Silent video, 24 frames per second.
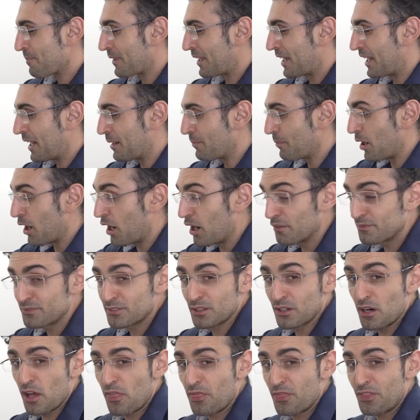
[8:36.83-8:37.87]
and I'm
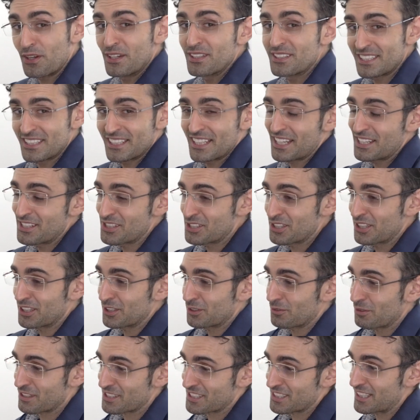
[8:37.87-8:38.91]
after a thirteen incher, the
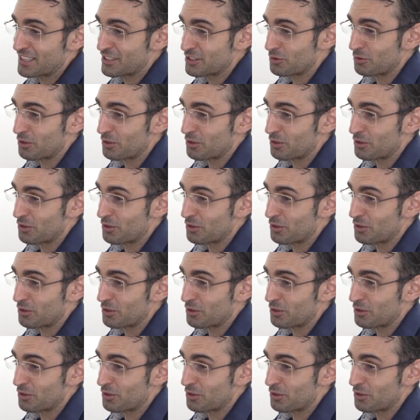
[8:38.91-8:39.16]
question is,